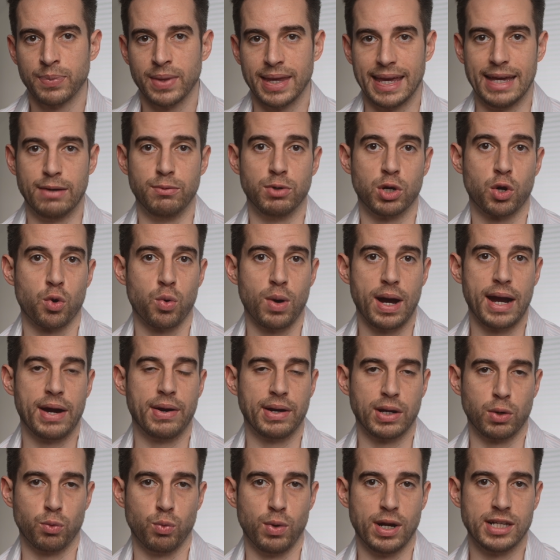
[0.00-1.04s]
and
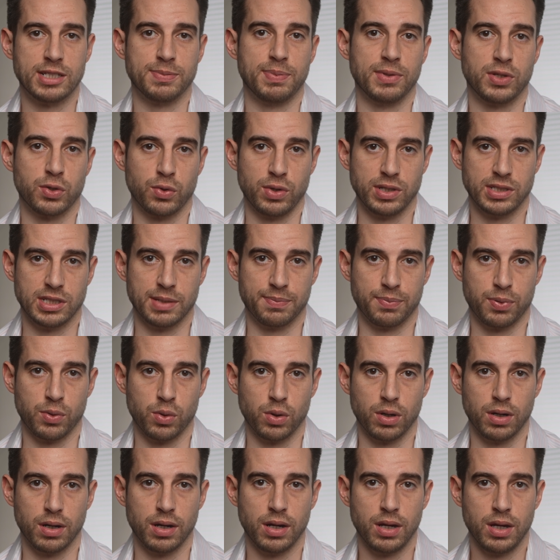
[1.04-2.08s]
requiring respiratory
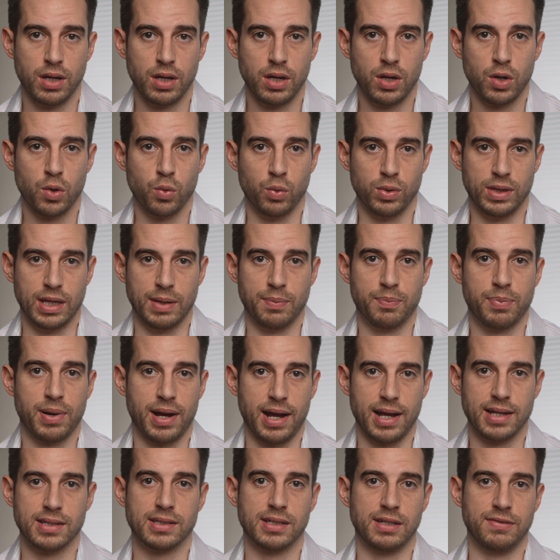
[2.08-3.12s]
support with a
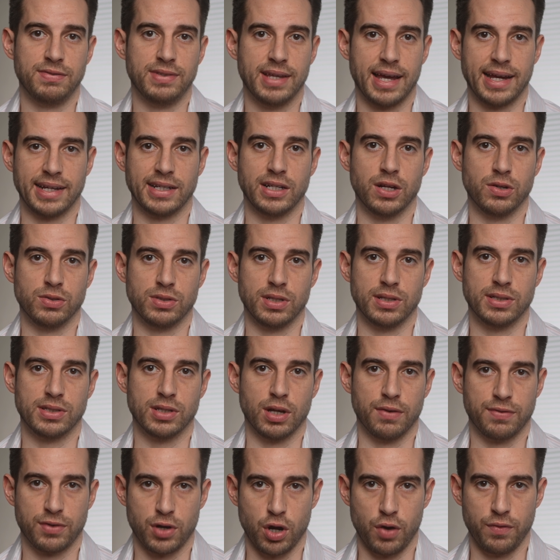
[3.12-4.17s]
positive diagnosis
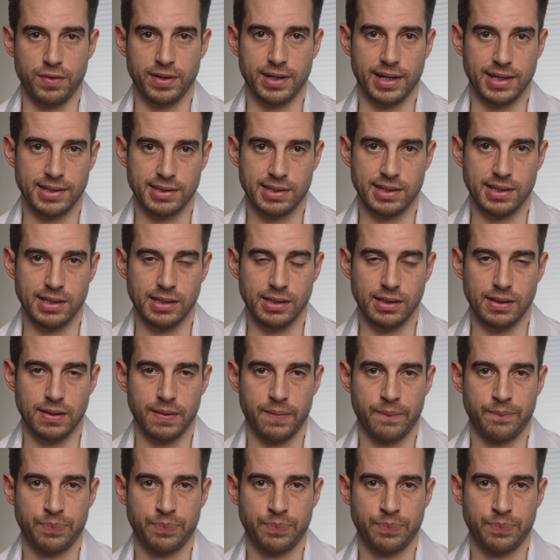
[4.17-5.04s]
of COVID-19.